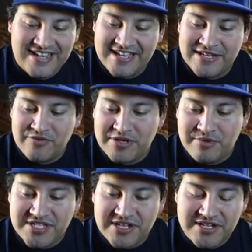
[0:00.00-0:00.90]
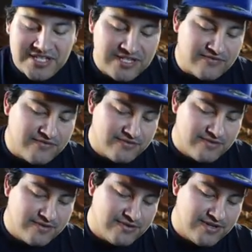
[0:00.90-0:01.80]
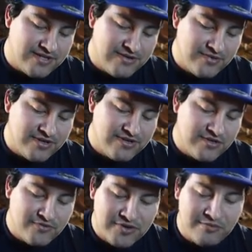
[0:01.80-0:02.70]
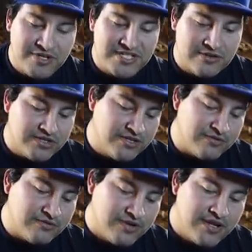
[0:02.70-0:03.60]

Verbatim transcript: I think we're gonna bust out a sleeve. I think we're you know we're gonna bust out two.